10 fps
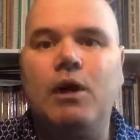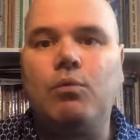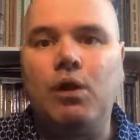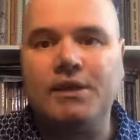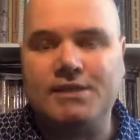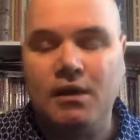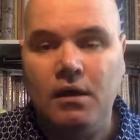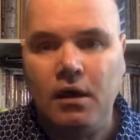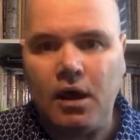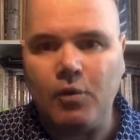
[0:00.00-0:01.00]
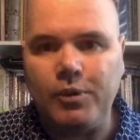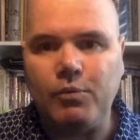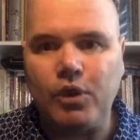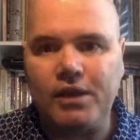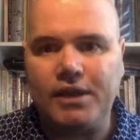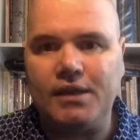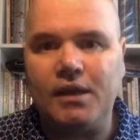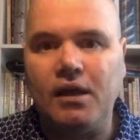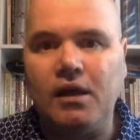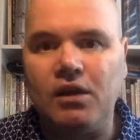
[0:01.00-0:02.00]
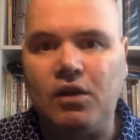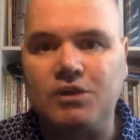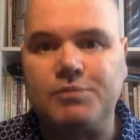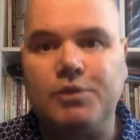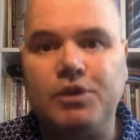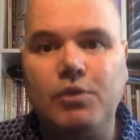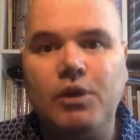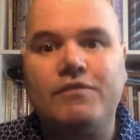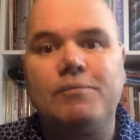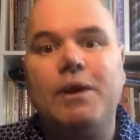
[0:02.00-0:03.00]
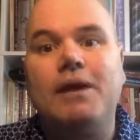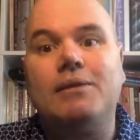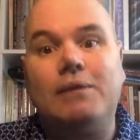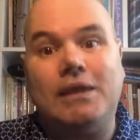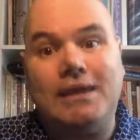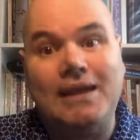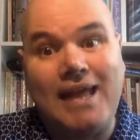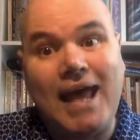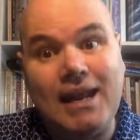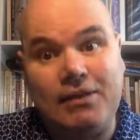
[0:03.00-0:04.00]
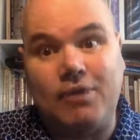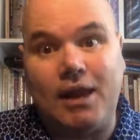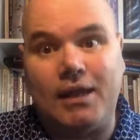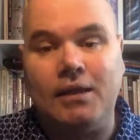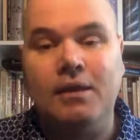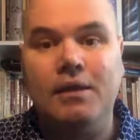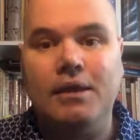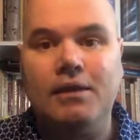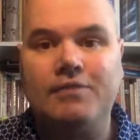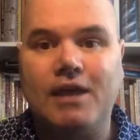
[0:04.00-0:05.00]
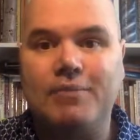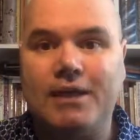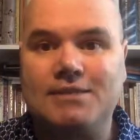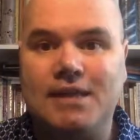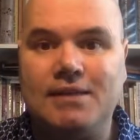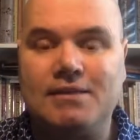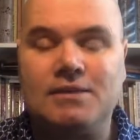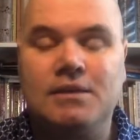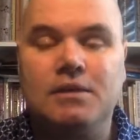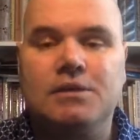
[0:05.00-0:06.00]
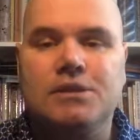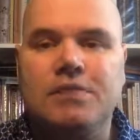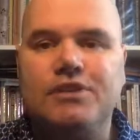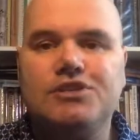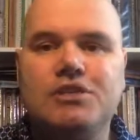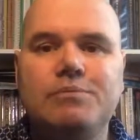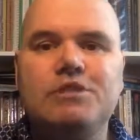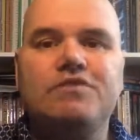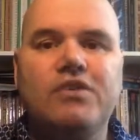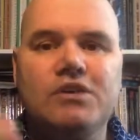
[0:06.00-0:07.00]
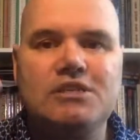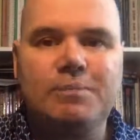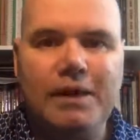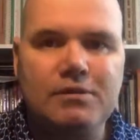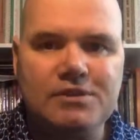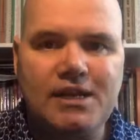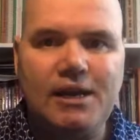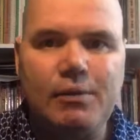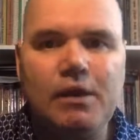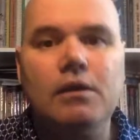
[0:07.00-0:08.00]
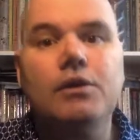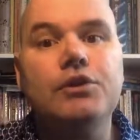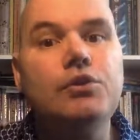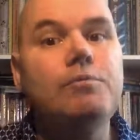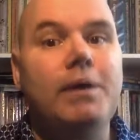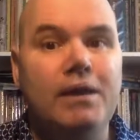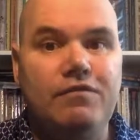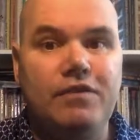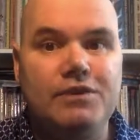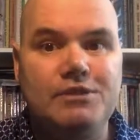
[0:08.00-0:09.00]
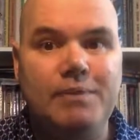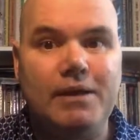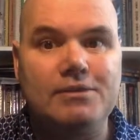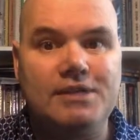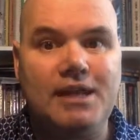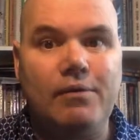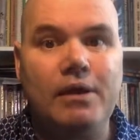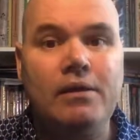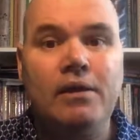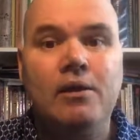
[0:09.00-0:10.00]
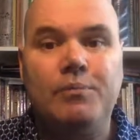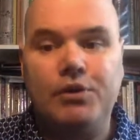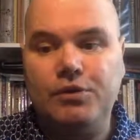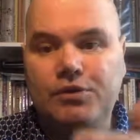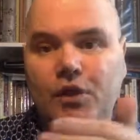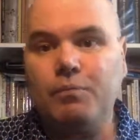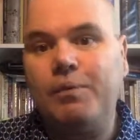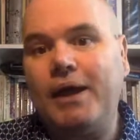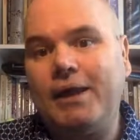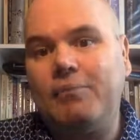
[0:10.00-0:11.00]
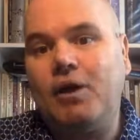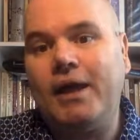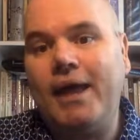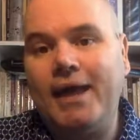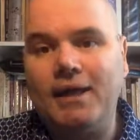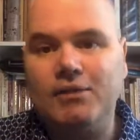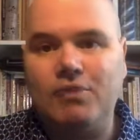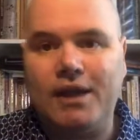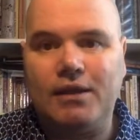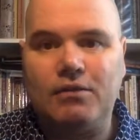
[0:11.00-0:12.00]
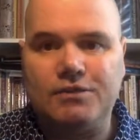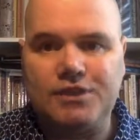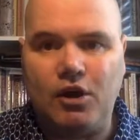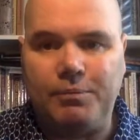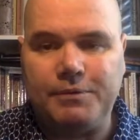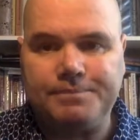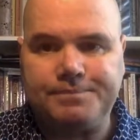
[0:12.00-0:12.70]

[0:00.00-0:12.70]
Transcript: Otherwise, I'll be working at a loss. But you won't have to pay me an hourly rate, if that makes sense. So if the gym is £30 an hour, you pay £30 an hour, but you don't pay my hourly rate on top.